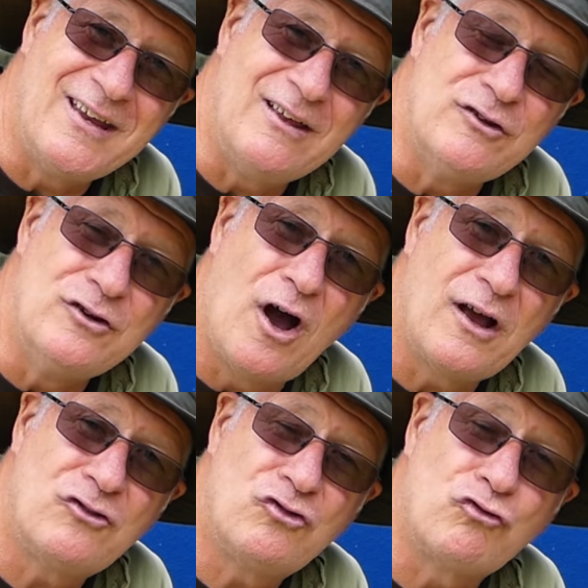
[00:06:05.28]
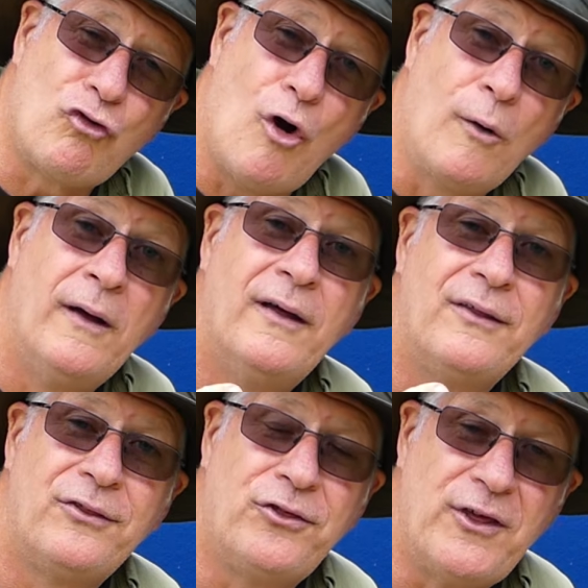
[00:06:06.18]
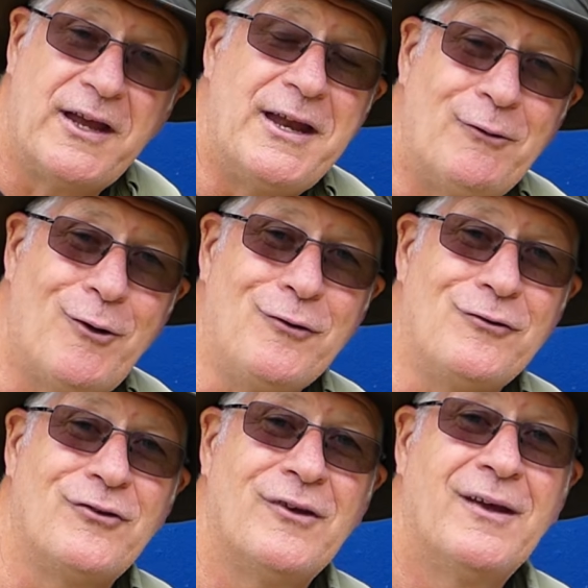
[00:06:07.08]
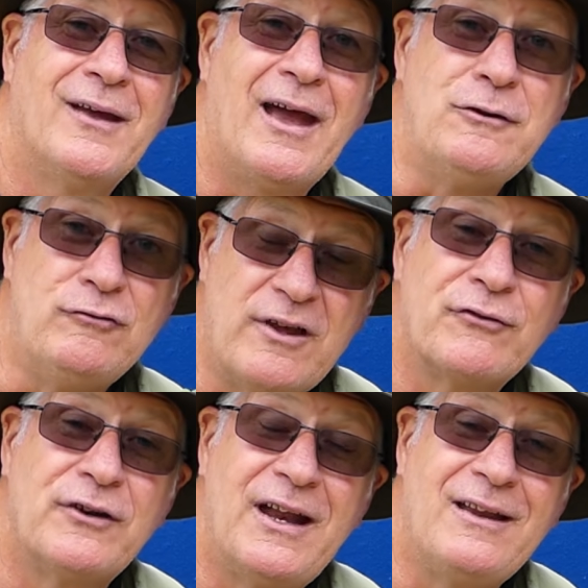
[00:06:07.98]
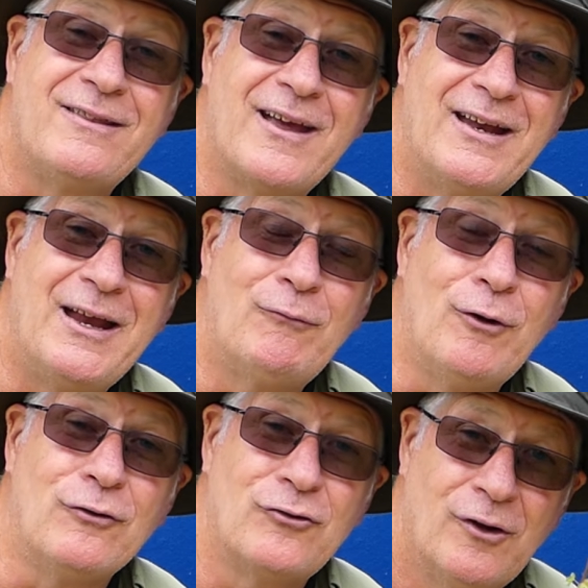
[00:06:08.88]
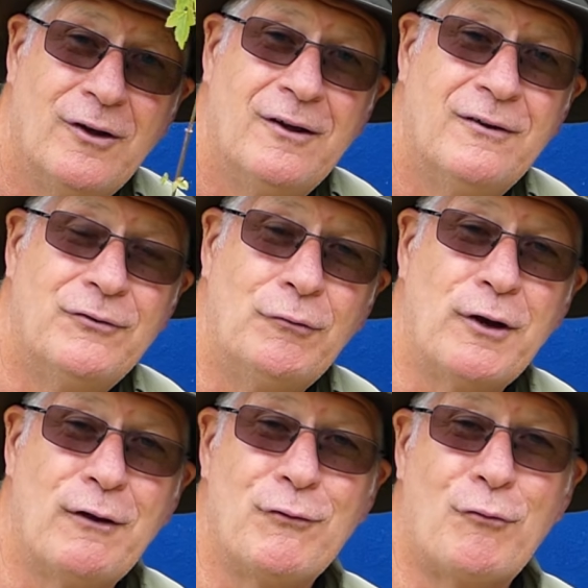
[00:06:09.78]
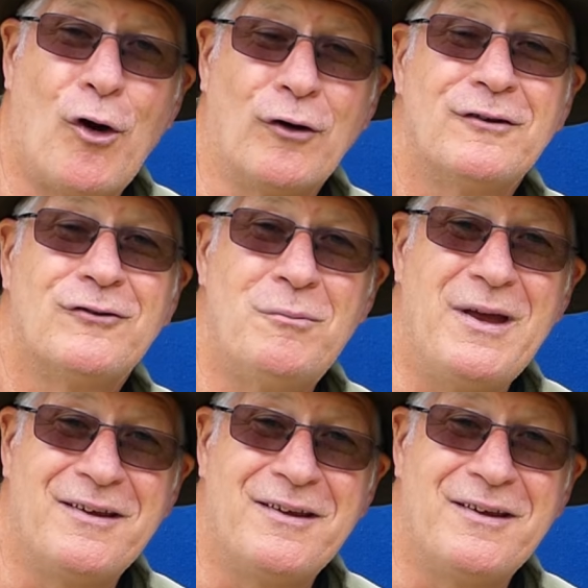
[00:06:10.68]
and gives you nice, strong, thickening roots. And you definitely need thickening roots for Root-over-Rock to be a